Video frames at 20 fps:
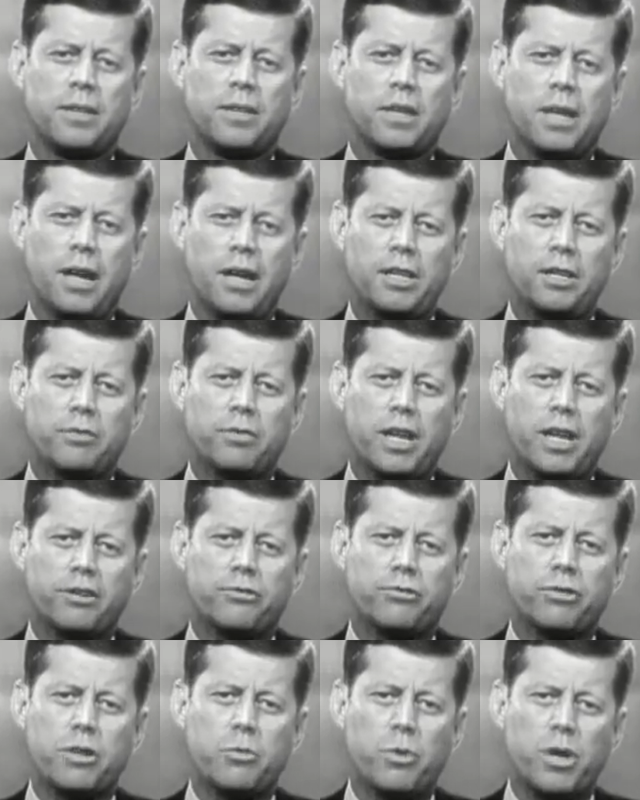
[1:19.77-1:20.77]
The kind of
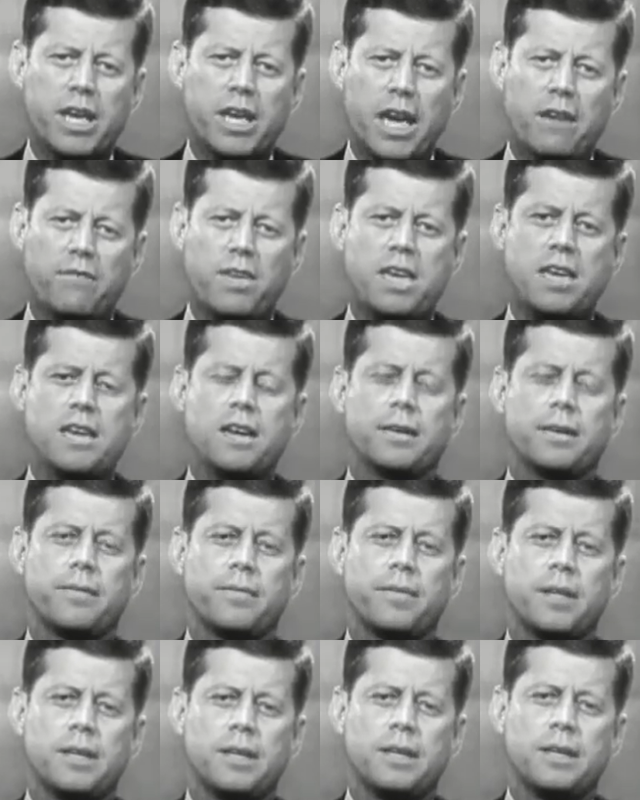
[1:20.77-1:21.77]
country we have here,
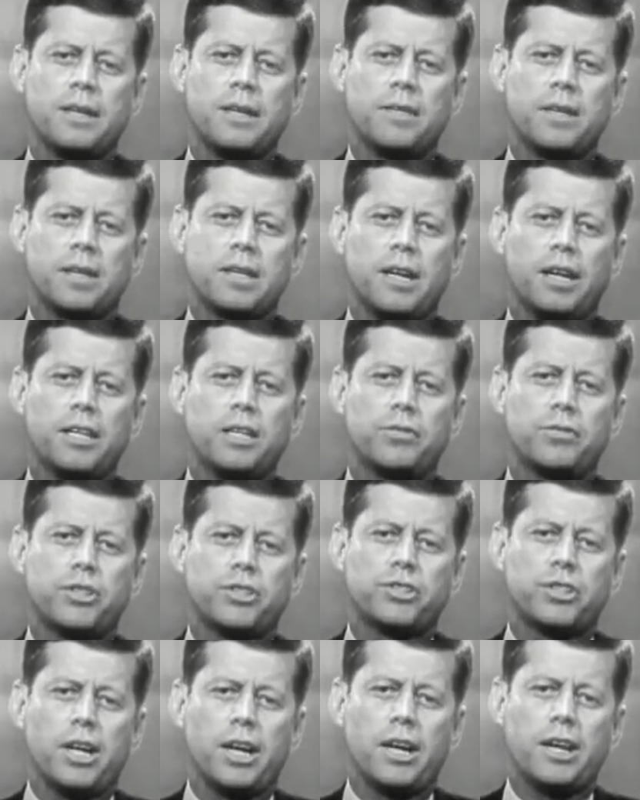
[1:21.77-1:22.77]
the kind of
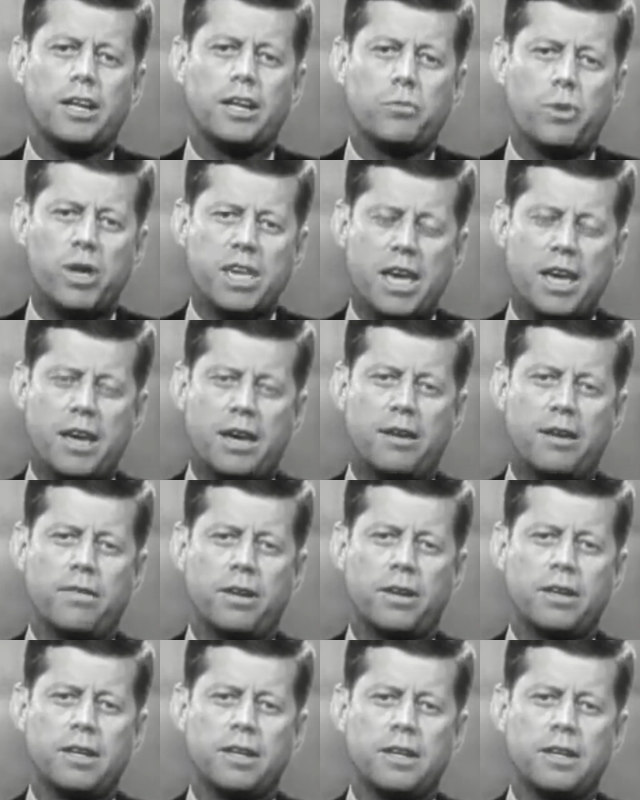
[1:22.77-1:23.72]
society we have,